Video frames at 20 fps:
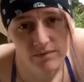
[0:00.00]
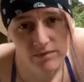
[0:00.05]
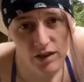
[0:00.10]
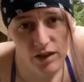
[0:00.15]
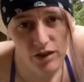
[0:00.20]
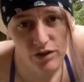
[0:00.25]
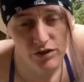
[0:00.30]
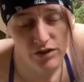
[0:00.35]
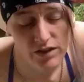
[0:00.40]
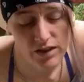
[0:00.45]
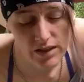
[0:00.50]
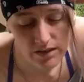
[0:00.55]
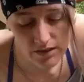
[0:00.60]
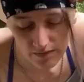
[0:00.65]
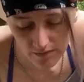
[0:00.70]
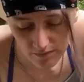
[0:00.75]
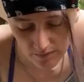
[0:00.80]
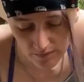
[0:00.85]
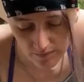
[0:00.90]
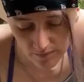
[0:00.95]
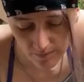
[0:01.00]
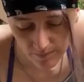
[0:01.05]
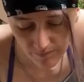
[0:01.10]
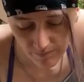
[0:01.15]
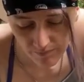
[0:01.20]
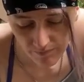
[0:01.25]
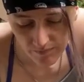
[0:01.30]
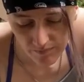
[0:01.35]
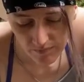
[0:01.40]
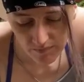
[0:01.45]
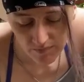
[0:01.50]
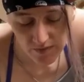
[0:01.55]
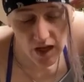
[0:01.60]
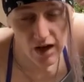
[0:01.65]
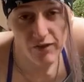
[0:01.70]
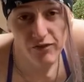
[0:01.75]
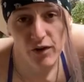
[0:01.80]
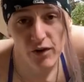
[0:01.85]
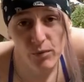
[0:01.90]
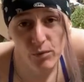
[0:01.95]
Agreed.
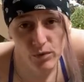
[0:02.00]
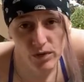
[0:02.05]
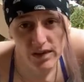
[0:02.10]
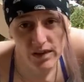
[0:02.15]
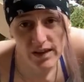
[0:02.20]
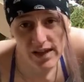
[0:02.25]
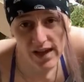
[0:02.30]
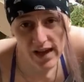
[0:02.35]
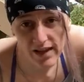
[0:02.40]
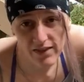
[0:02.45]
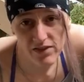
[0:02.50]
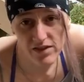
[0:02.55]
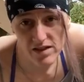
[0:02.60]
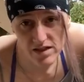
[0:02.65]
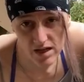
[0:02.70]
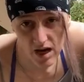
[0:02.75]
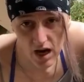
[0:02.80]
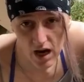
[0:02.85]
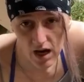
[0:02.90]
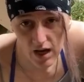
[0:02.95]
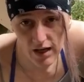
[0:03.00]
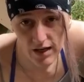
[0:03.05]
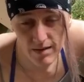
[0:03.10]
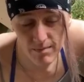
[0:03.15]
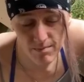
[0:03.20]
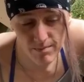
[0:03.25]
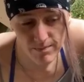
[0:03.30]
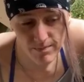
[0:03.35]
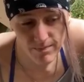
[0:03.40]
Now, if I really had the time,